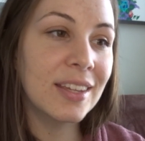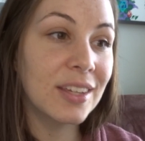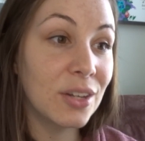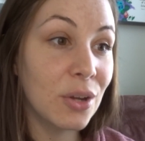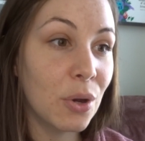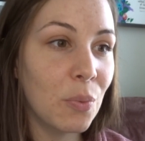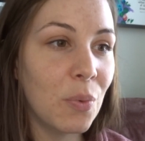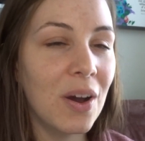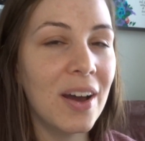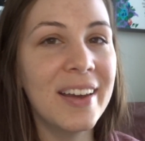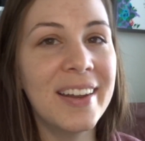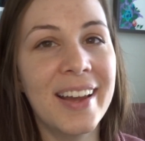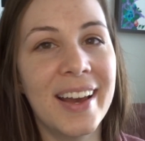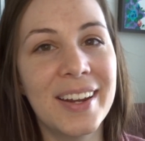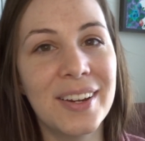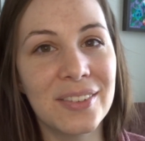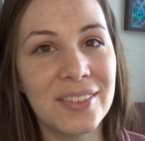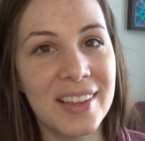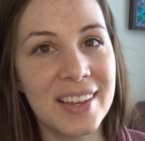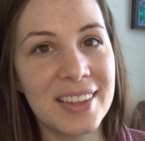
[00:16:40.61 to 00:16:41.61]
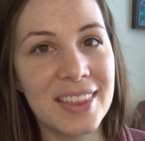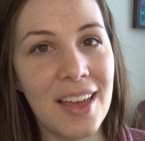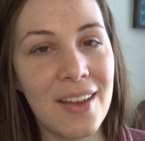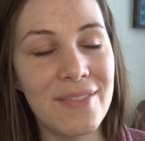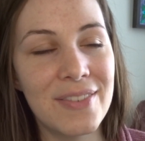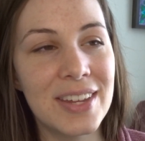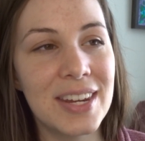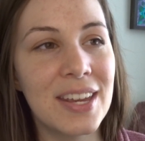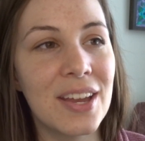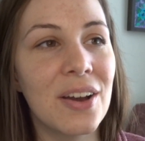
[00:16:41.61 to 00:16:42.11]
you know what, I don't like
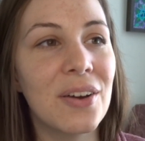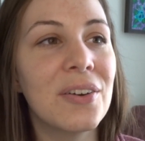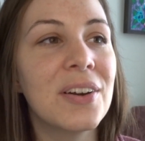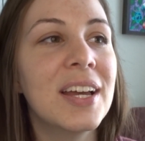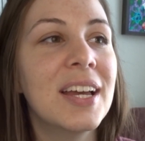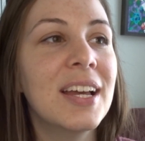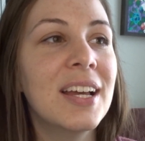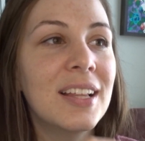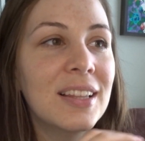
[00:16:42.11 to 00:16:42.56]
that video.